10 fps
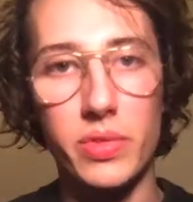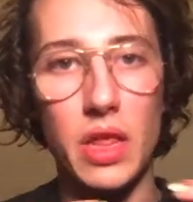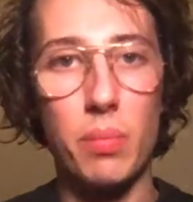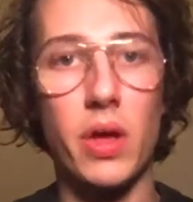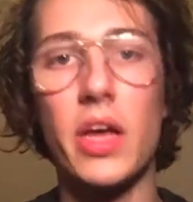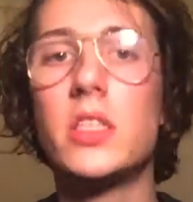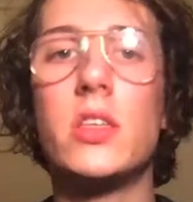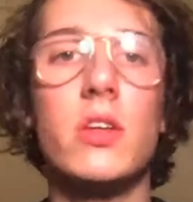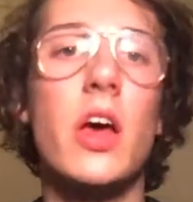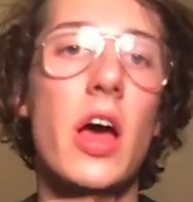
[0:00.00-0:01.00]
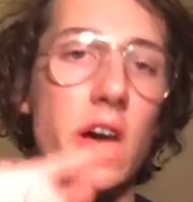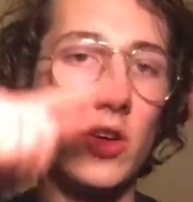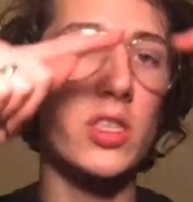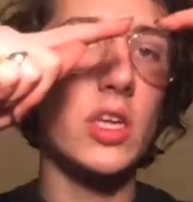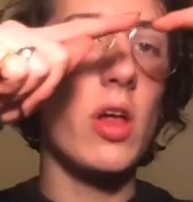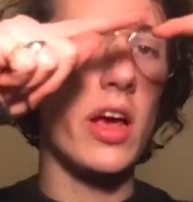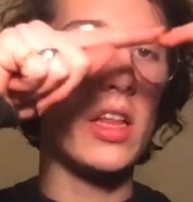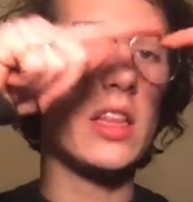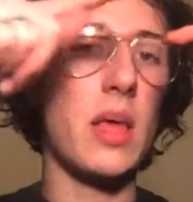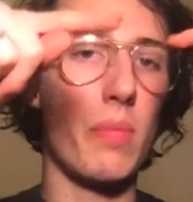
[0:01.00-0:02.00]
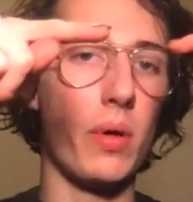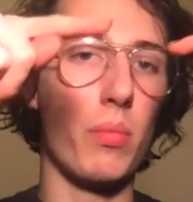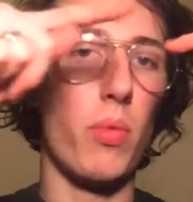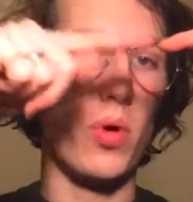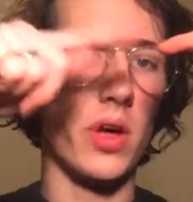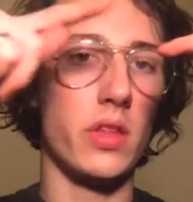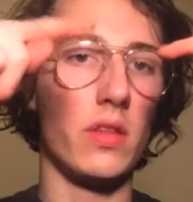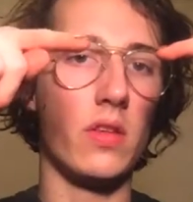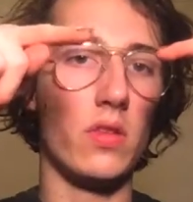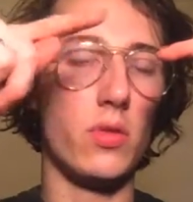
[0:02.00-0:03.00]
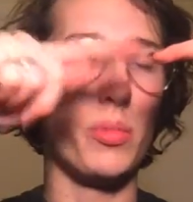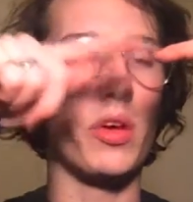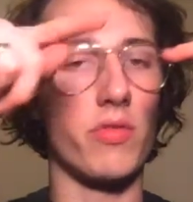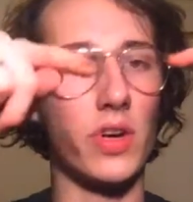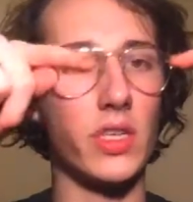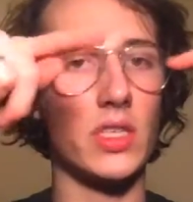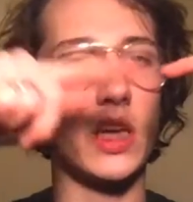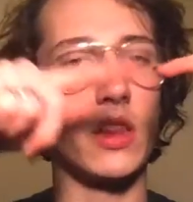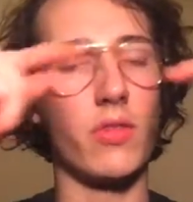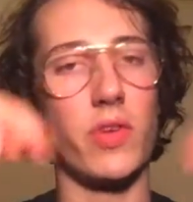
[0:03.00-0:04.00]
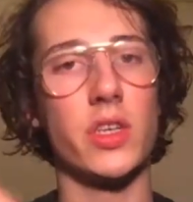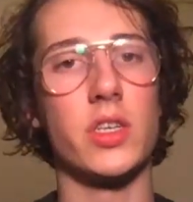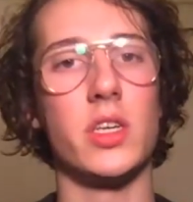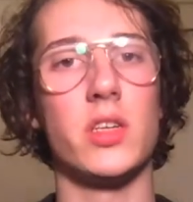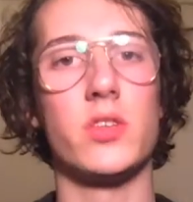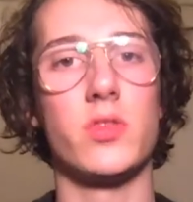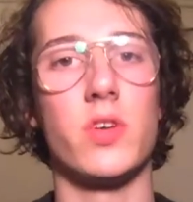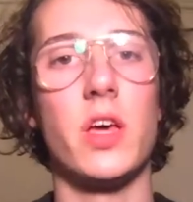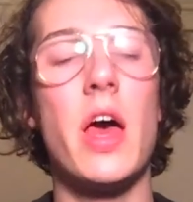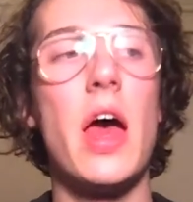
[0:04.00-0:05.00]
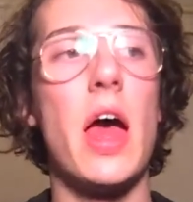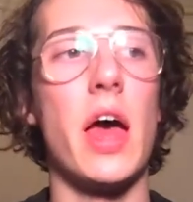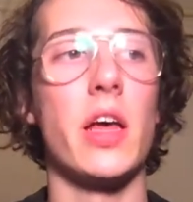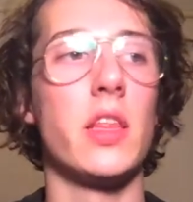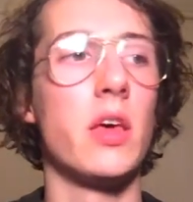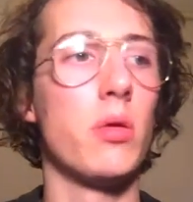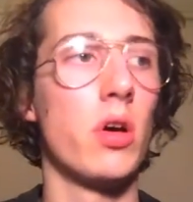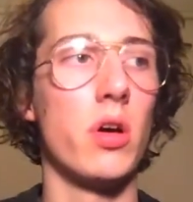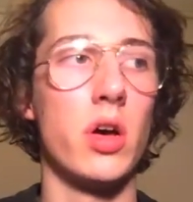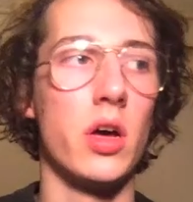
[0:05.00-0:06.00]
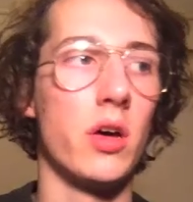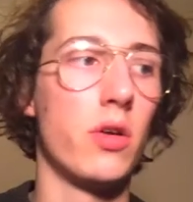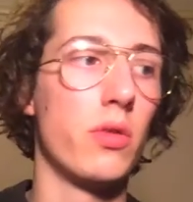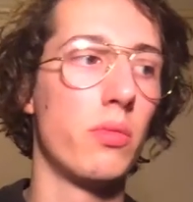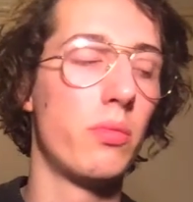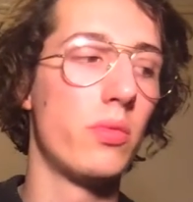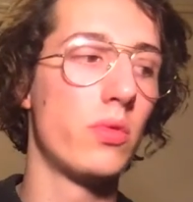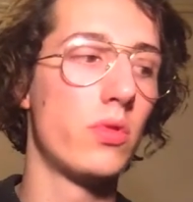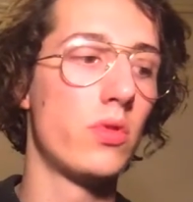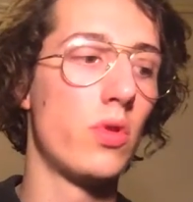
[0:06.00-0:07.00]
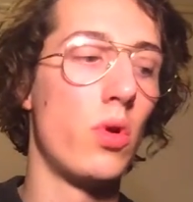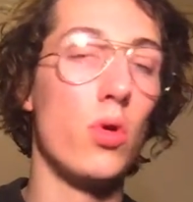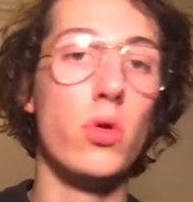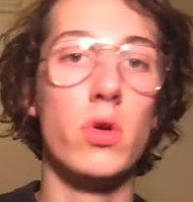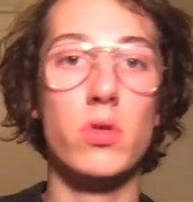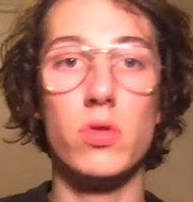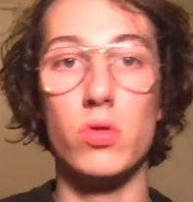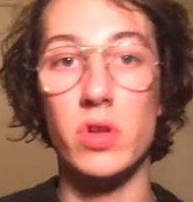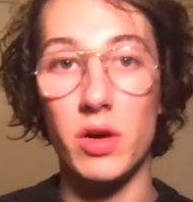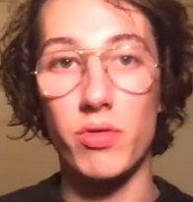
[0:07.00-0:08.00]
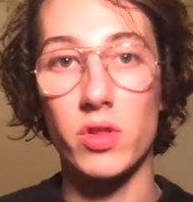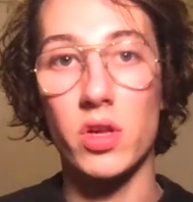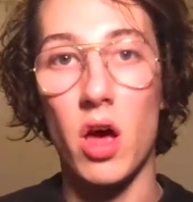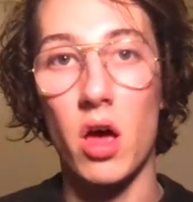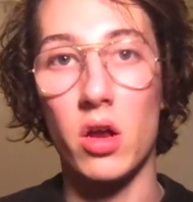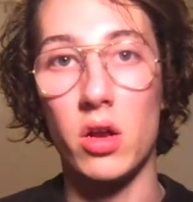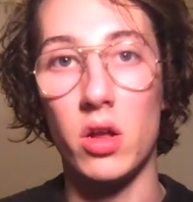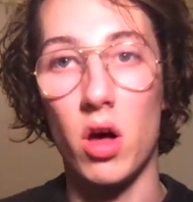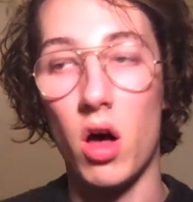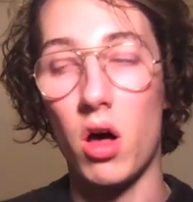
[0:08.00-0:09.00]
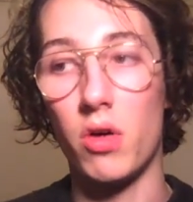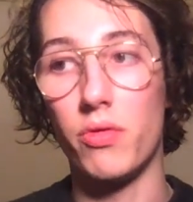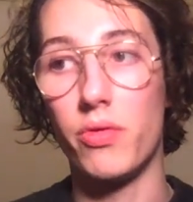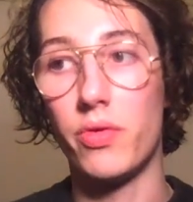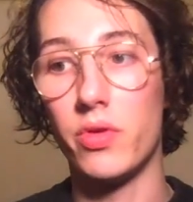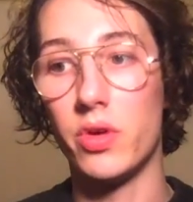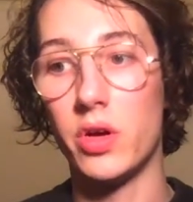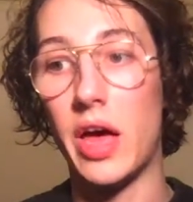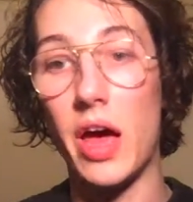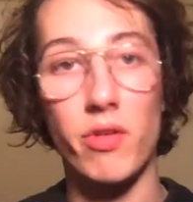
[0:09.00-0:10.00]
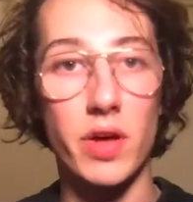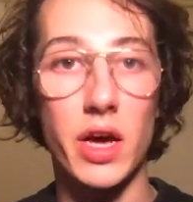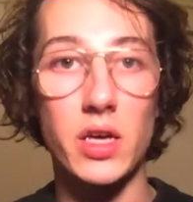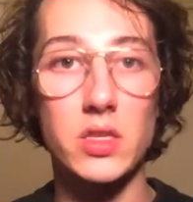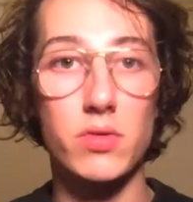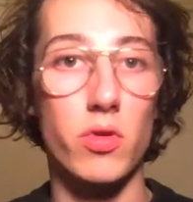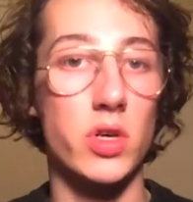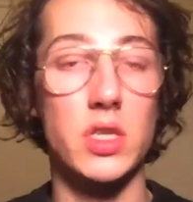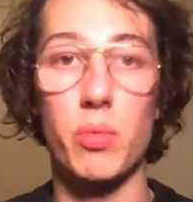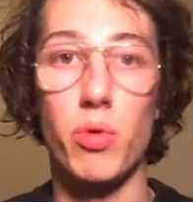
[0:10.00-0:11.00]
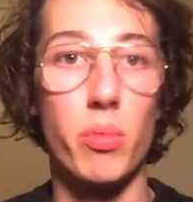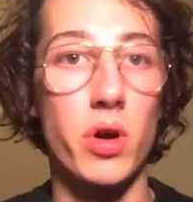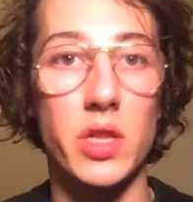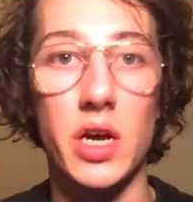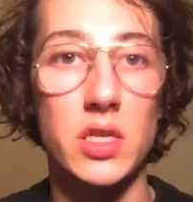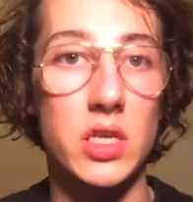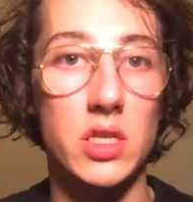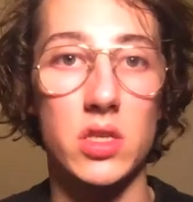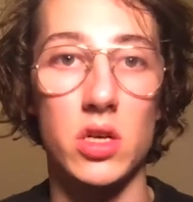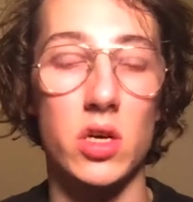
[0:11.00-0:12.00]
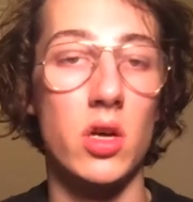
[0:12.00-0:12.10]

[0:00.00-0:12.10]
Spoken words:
tipping. It's there's still like a tipping point to be reached in the fashion industry, and I think to look to different kind of areas. For example, Bart Hess as a